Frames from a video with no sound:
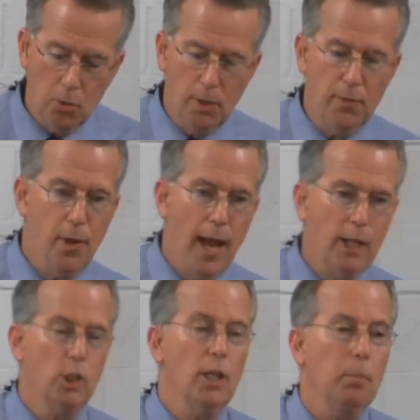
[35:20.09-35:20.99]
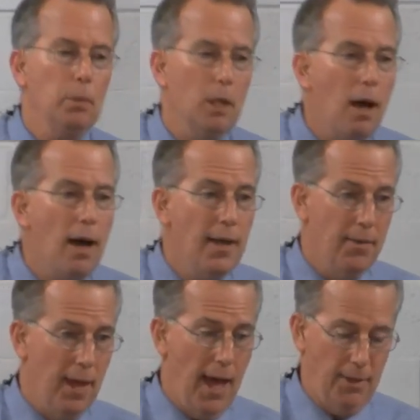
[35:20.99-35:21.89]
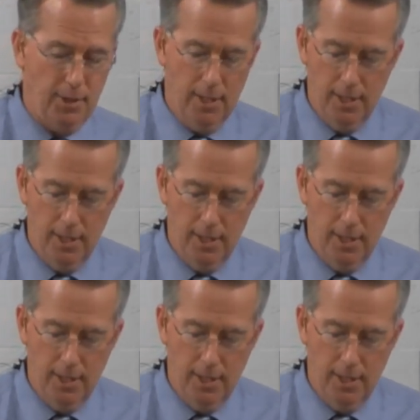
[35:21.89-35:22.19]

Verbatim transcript: but if you actually apply that